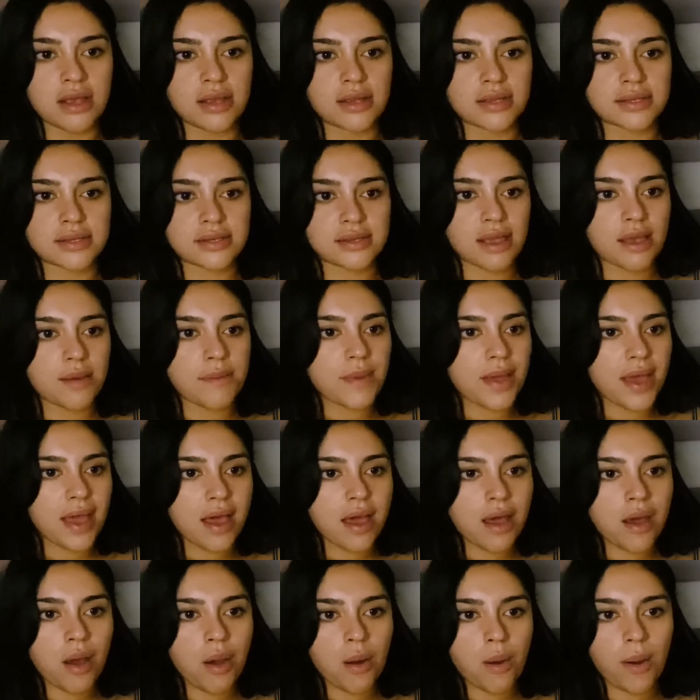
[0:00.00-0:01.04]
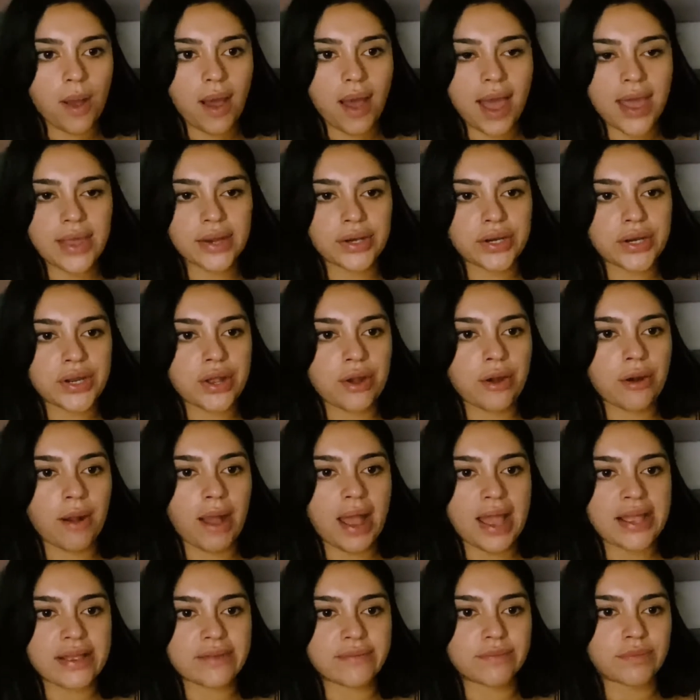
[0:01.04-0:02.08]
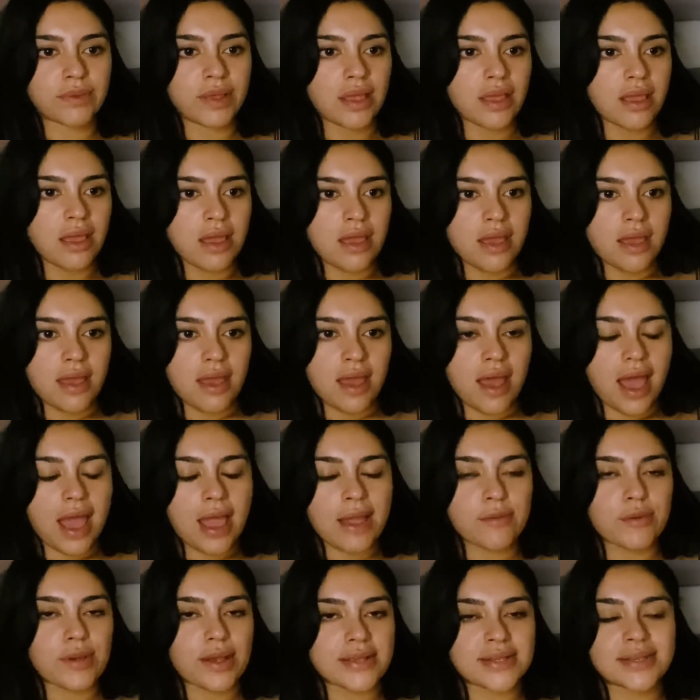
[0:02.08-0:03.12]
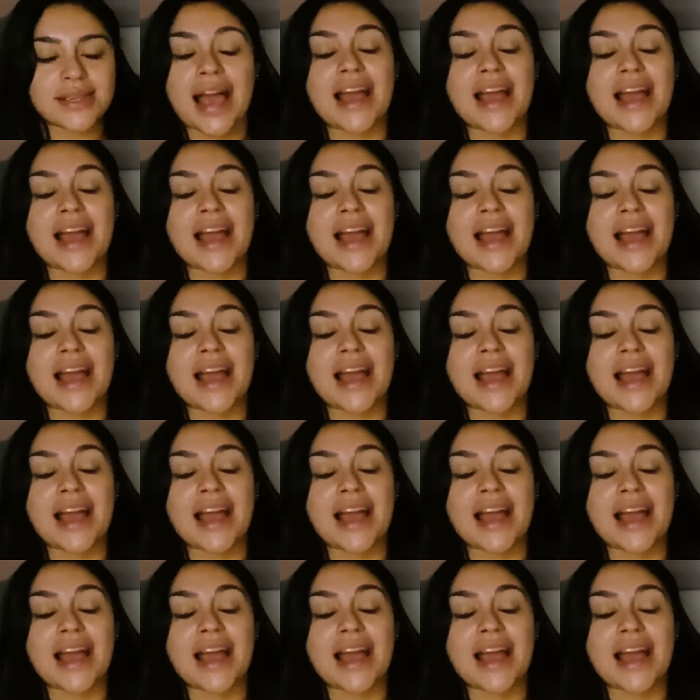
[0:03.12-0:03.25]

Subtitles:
somehow, I don't know, I was